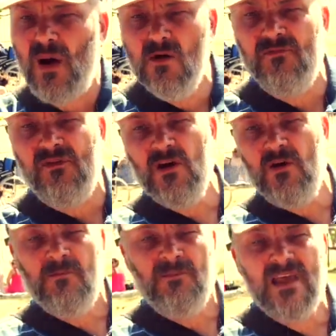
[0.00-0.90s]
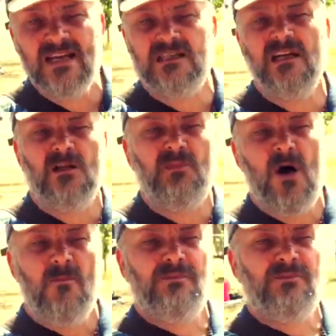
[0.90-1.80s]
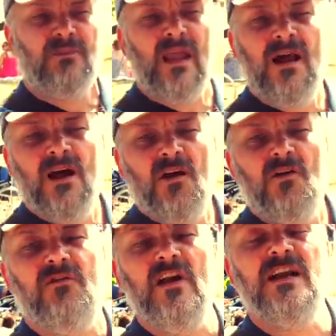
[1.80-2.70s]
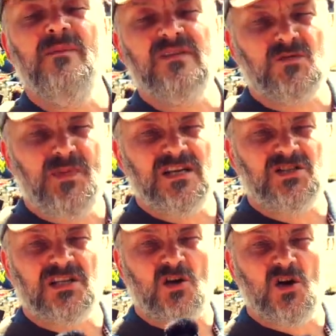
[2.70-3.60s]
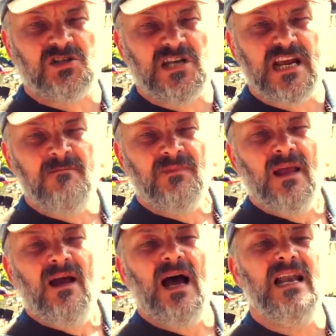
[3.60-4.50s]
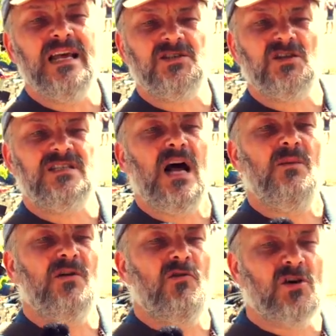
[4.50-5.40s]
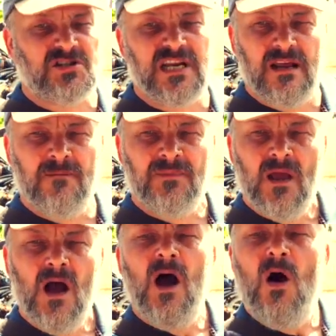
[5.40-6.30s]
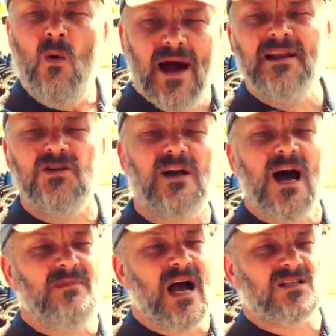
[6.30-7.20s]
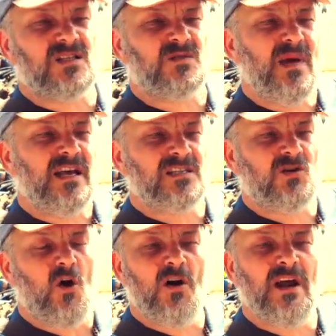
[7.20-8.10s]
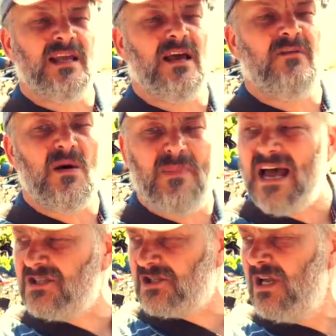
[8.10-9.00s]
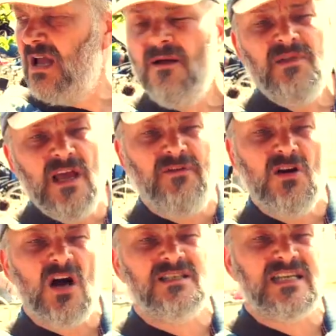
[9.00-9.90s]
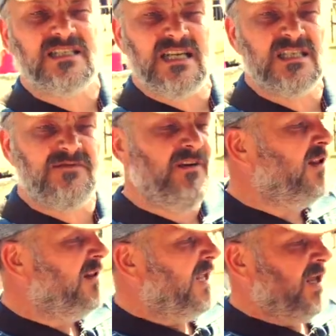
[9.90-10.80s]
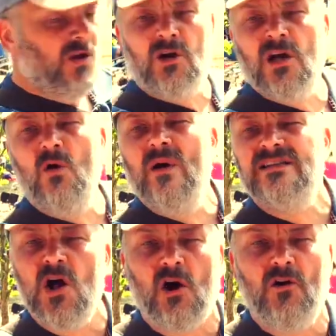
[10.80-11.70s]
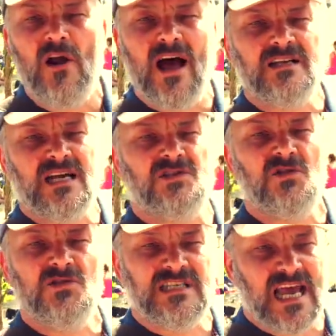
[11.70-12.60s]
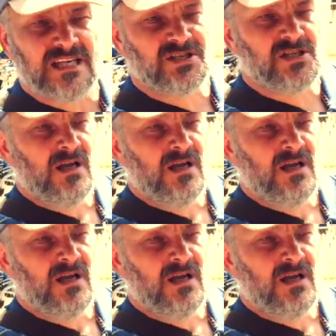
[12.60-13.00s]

poem for you. Here's a little poem. Freedom of speech is Kushti unless you're Salman Rushdie. Why did you come down to Speaker's Corner and give it a bash? If you're not successful, you can always knock around Hatun Tash.